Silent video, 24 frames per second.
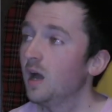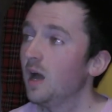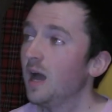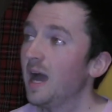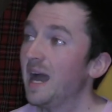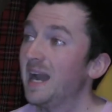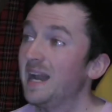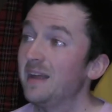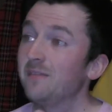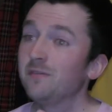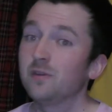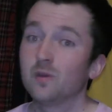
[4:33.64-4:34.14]

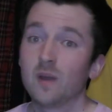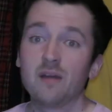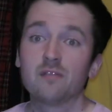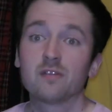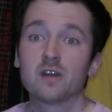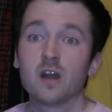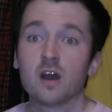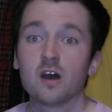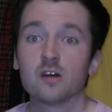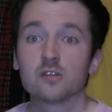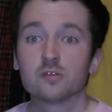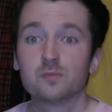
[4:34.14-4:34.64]
and if you have
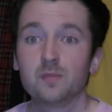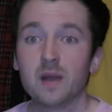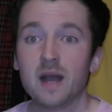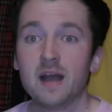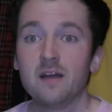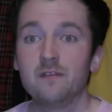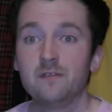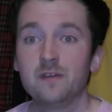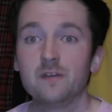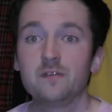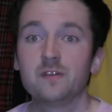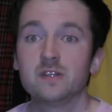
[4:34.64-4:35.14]
got a
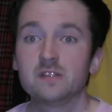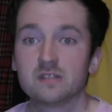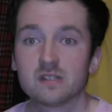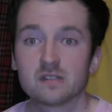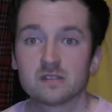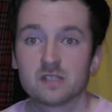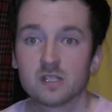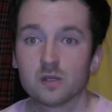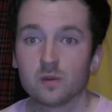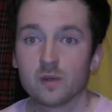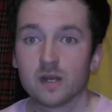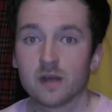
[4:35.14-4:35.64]
spare 50,
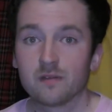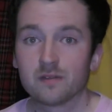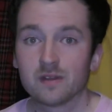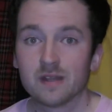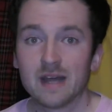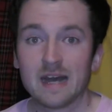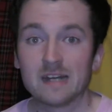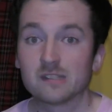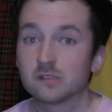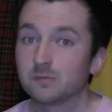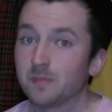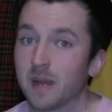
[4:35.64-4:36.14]
60 quid after
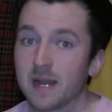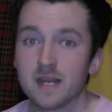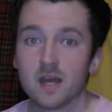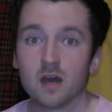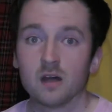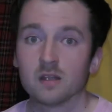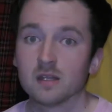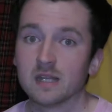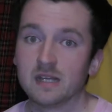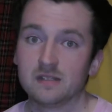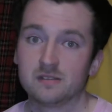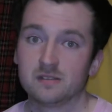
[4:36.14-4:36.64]
that, spend it
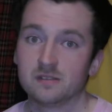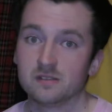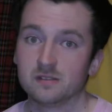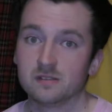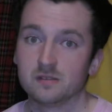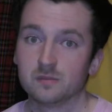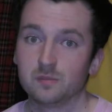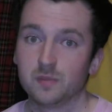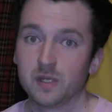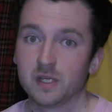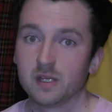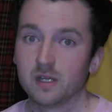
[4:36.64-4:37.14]
on
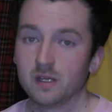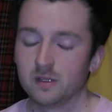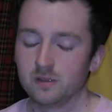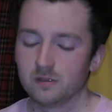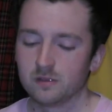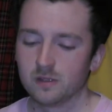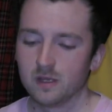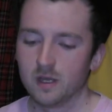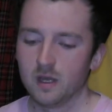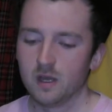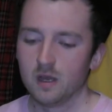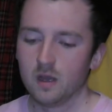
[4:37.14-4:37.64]
lessons,
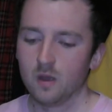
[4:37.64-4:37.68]
because